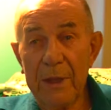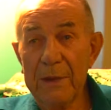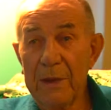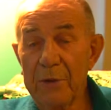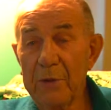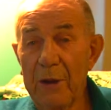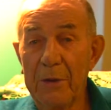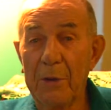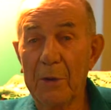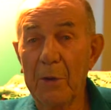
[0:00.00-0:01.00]
and I
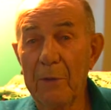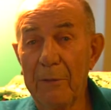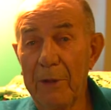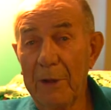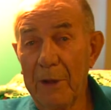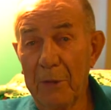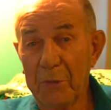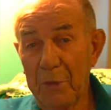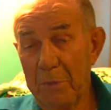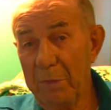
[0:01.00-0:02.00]
started to go over there. I was
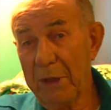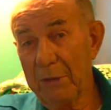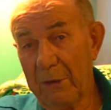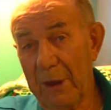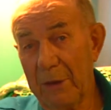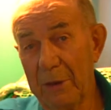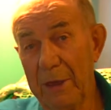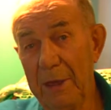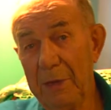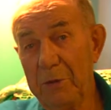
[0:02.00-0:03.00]
going to pick along the
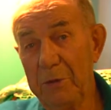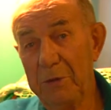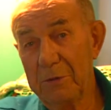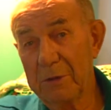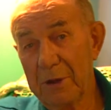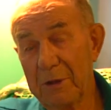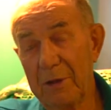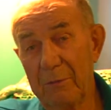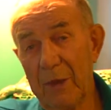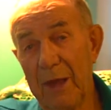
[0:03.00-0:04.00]
edge. You just cut
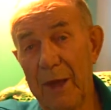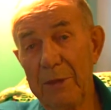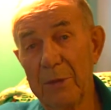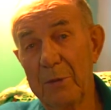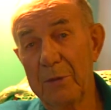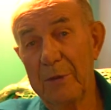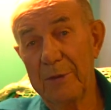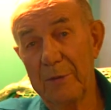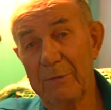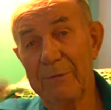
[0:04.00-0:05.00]
a line through there and
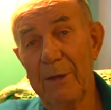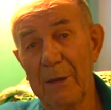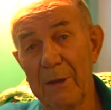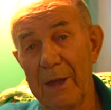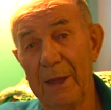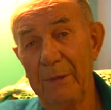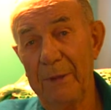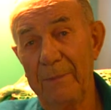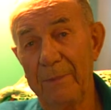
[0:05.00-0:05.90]
it'll fall down.